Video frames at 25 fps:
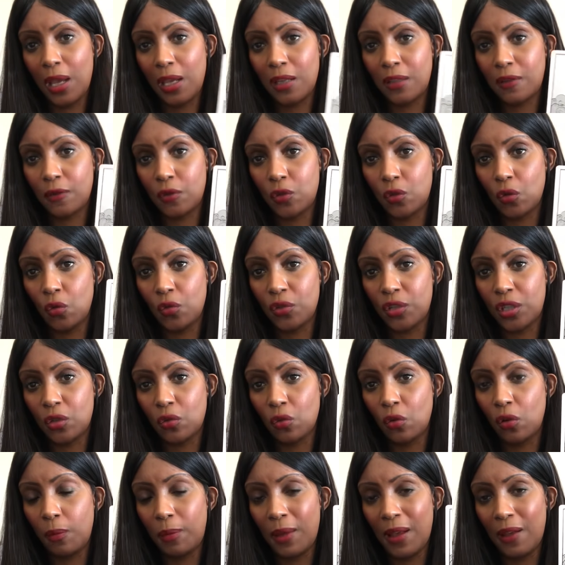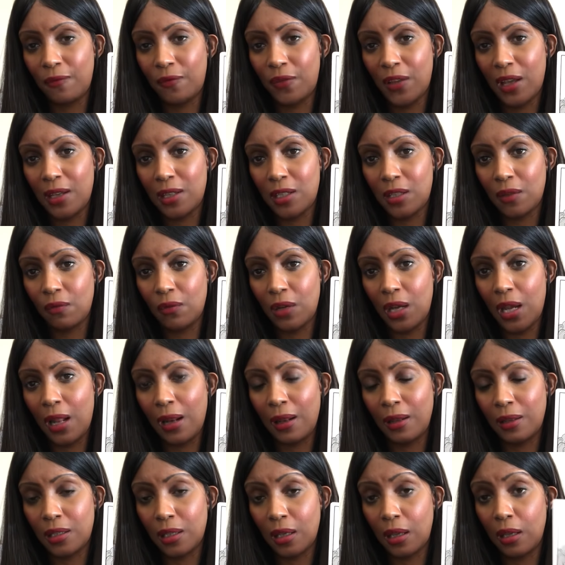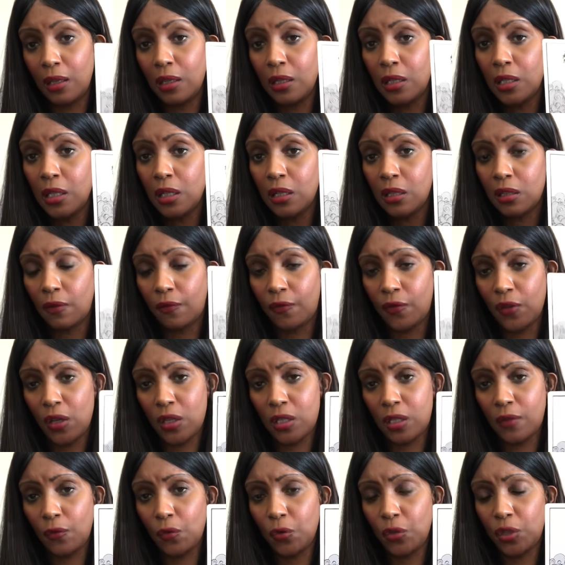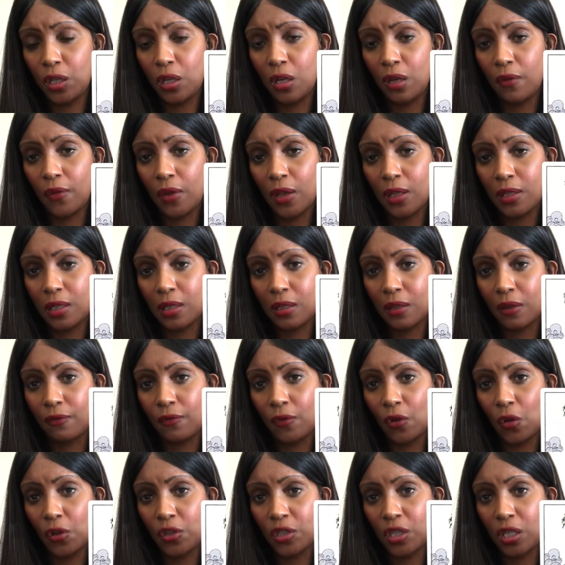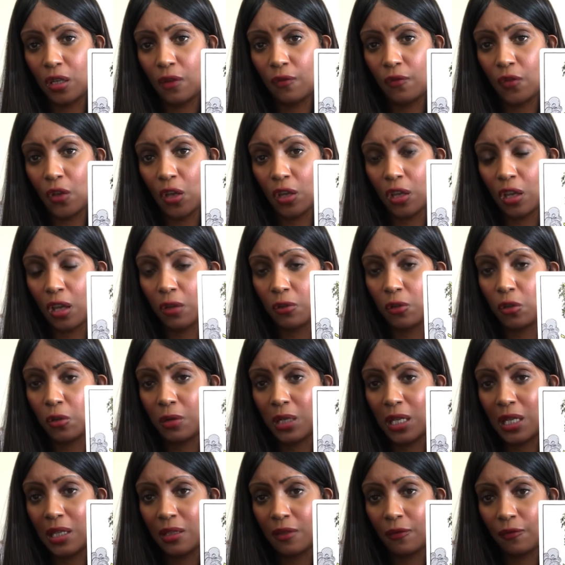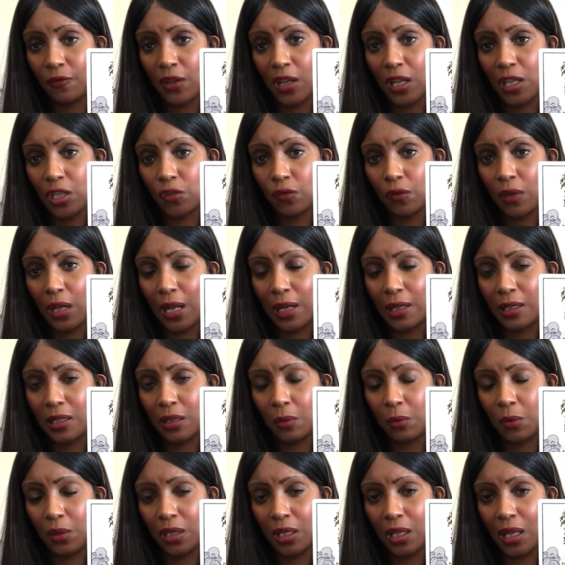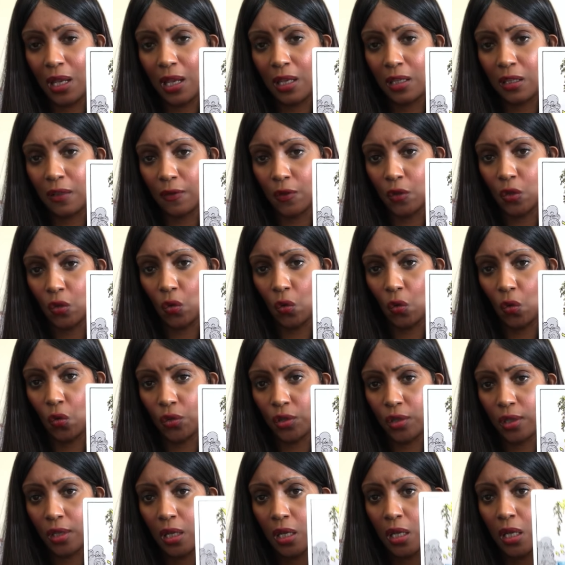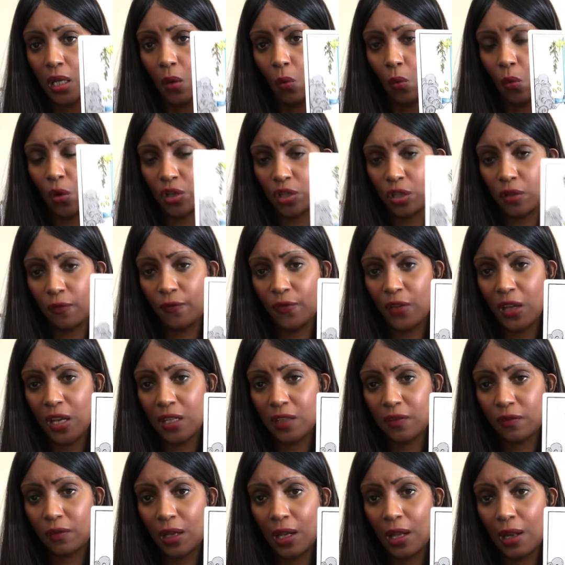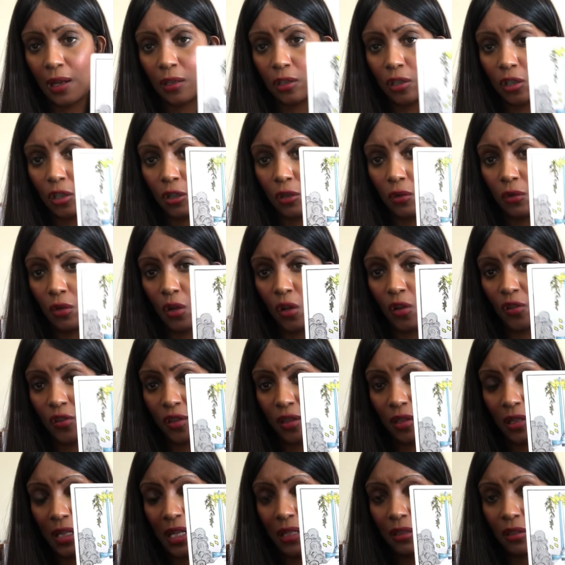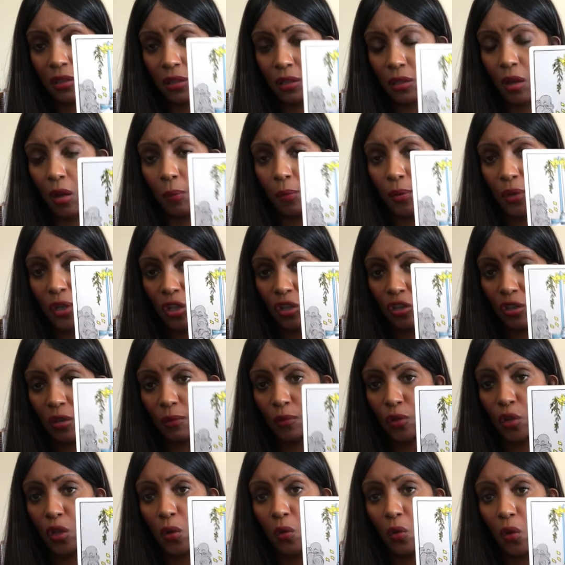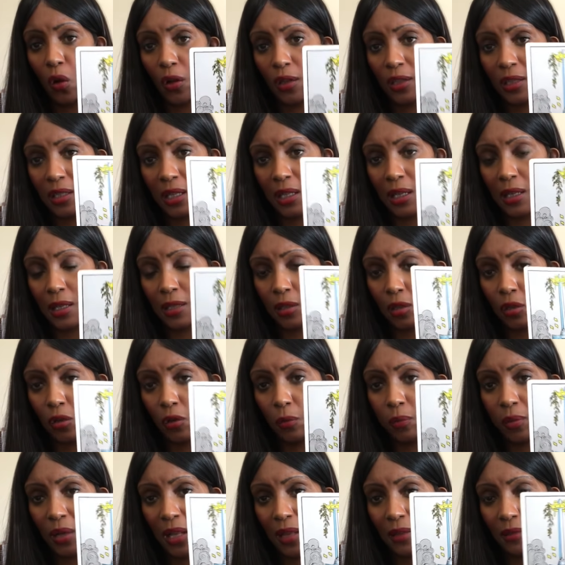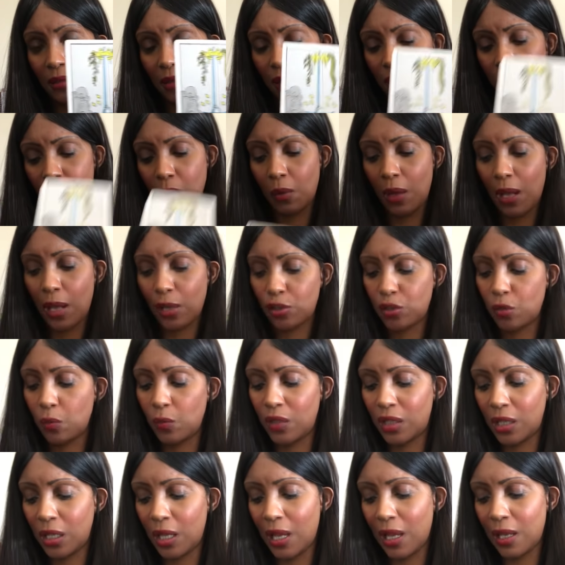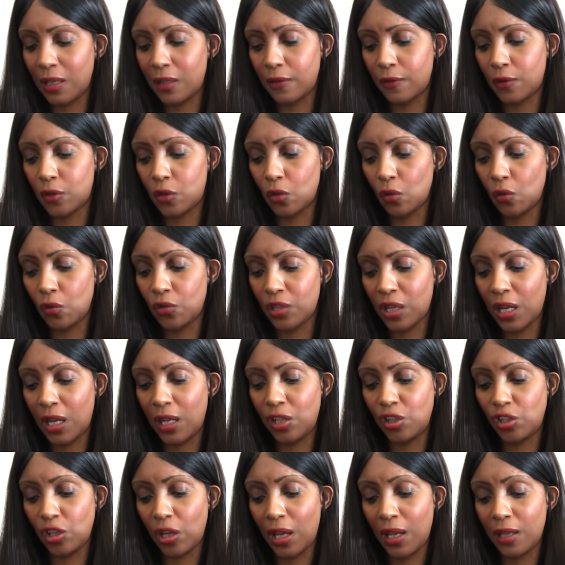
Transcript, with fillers: Ace of Swords is all about facing reality. So first of all, the universe is advising you, Virgo, you need to face reality with the Ace of Swords. Once you face reality, you not need to start putting some new ideas, new plans into action with the Ace of Swords energy.